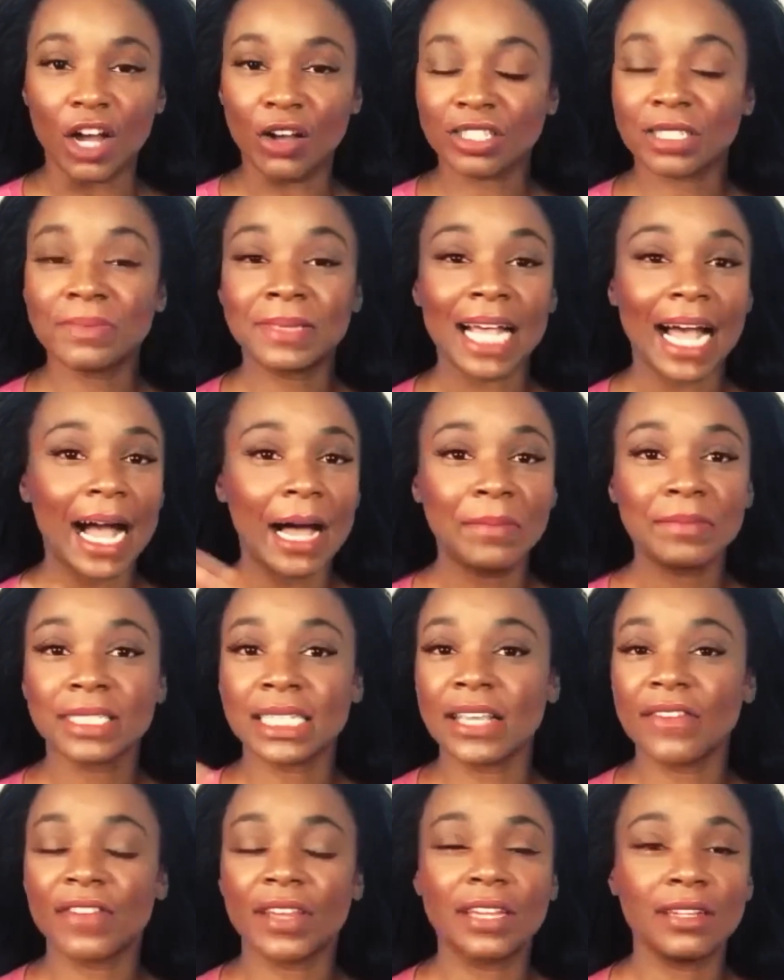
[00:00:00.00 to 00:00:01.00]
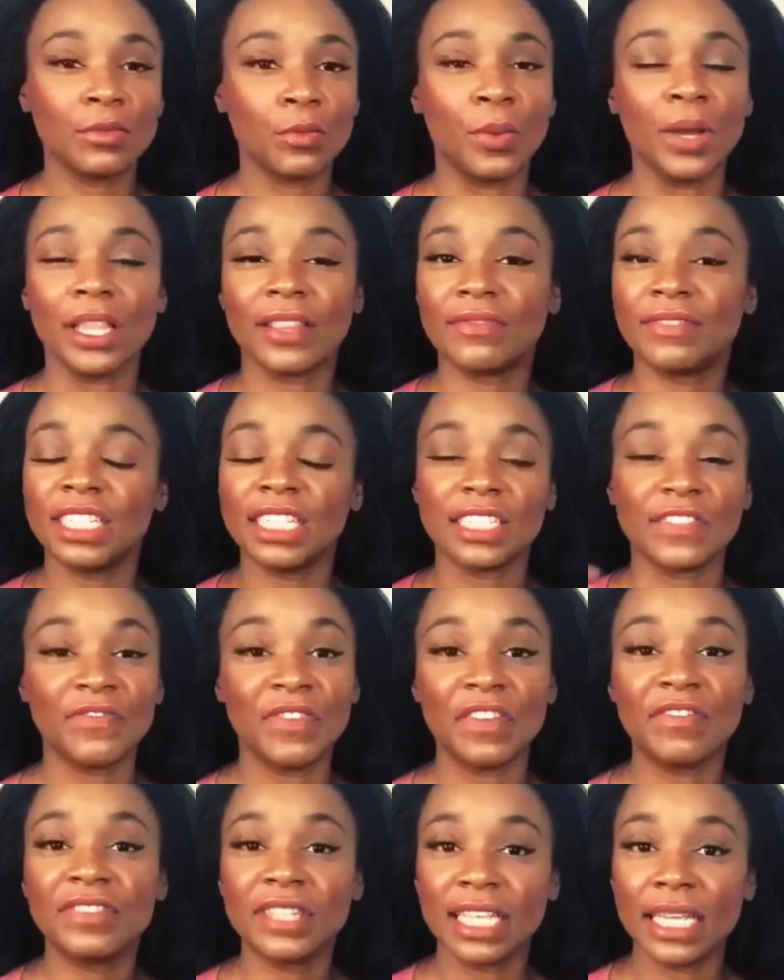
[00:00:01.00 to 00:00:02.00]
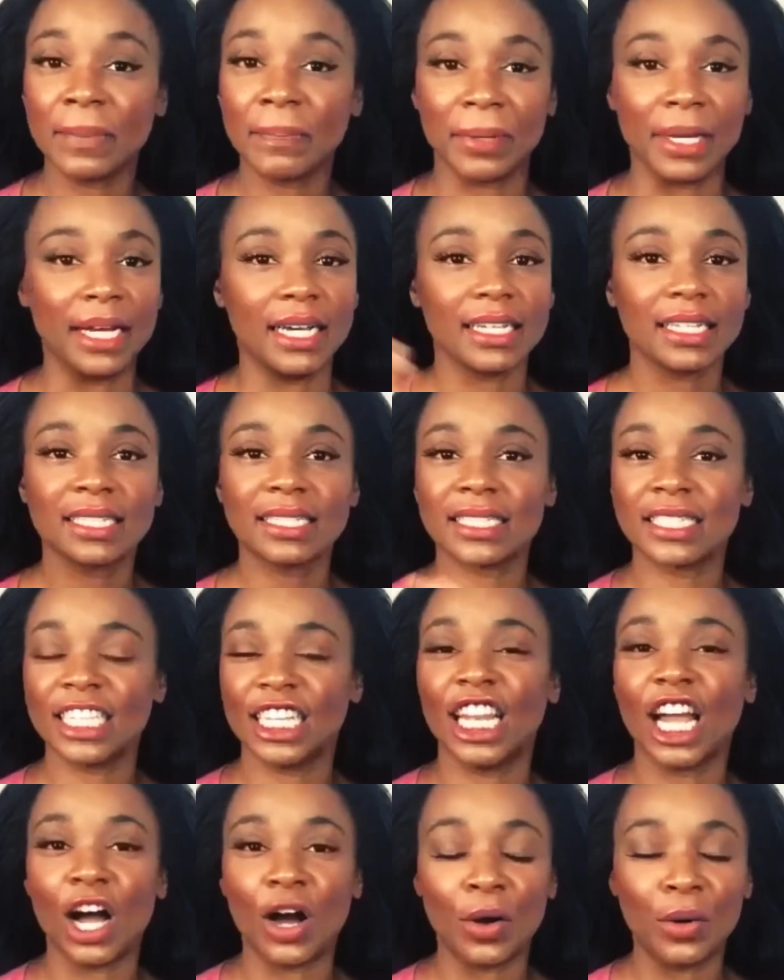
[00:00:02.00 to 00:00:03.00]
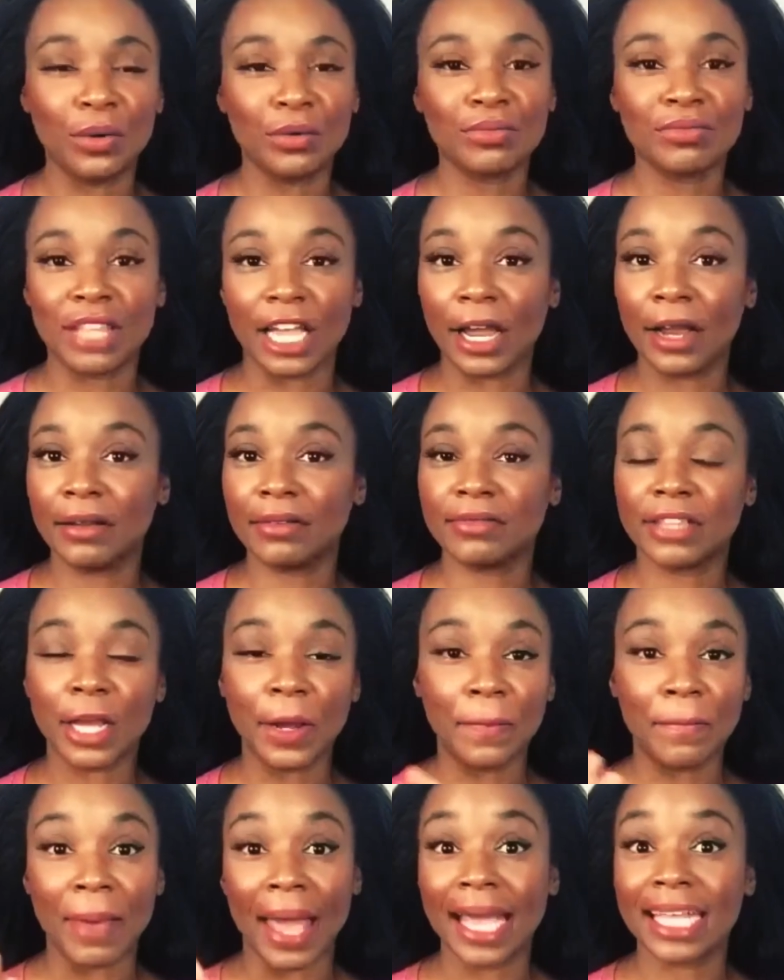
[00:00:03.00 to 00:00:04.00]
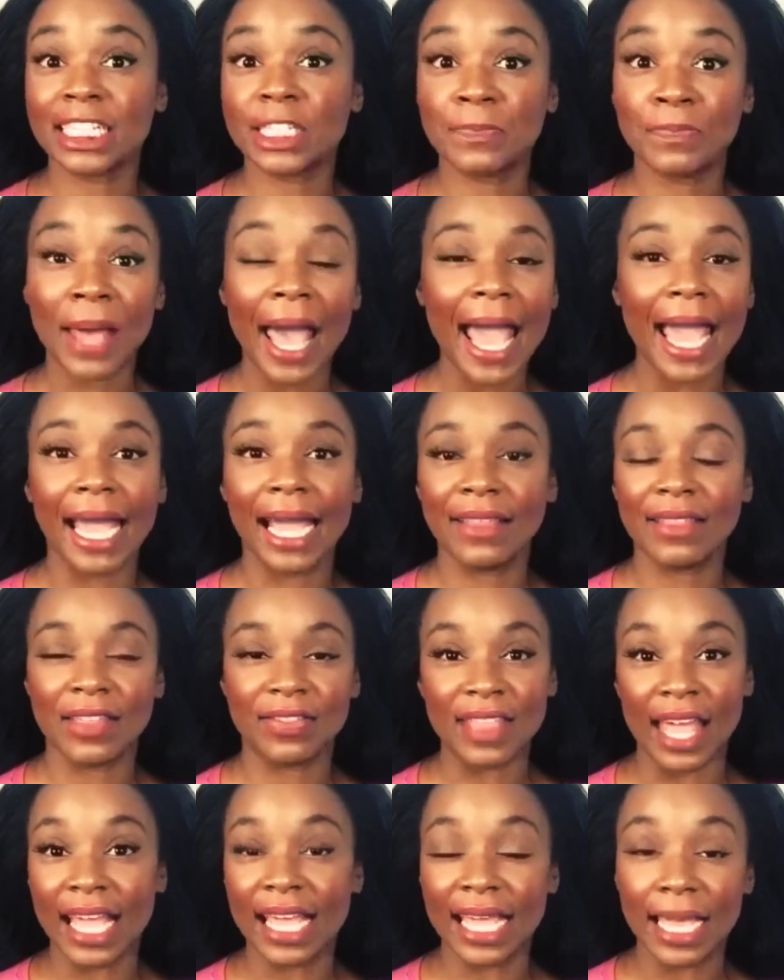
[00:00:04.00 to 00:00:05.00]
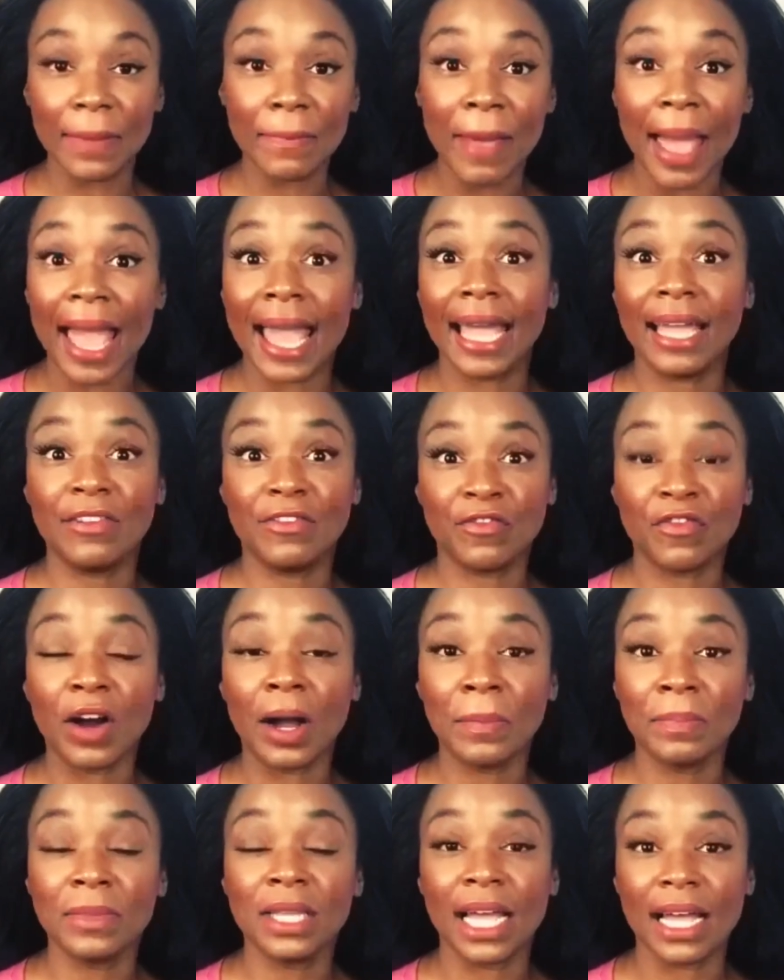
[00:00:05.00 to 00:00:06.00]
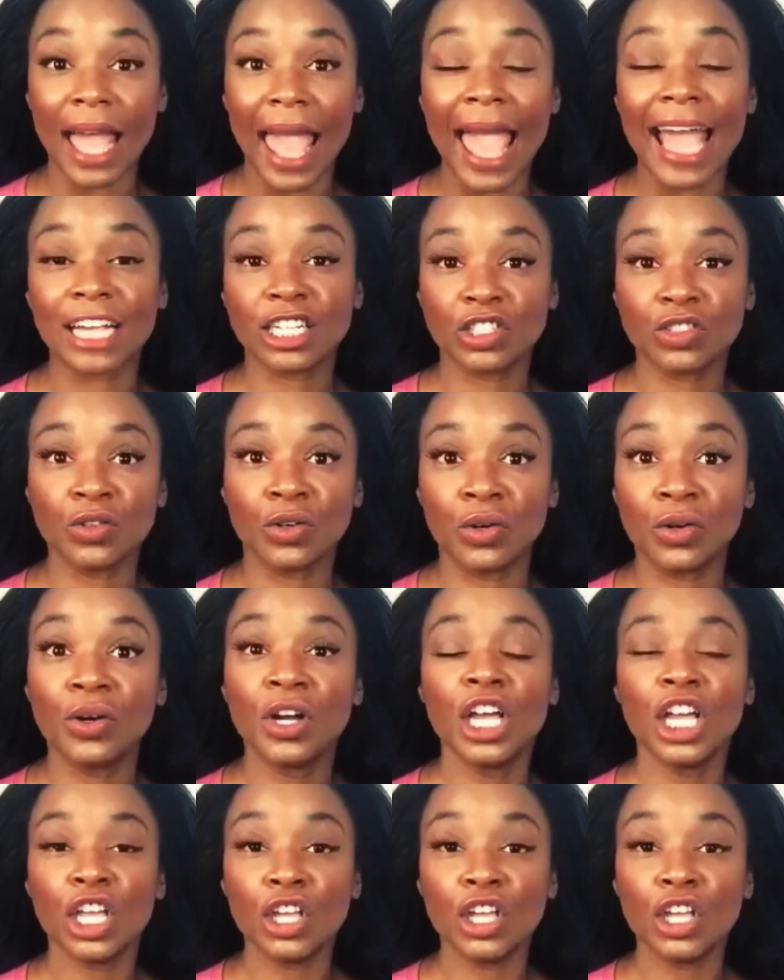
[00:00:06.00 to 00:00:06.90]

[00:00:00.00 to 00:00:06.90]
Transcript: Sometimes even with just $50, their base pay that they get paid from the actual,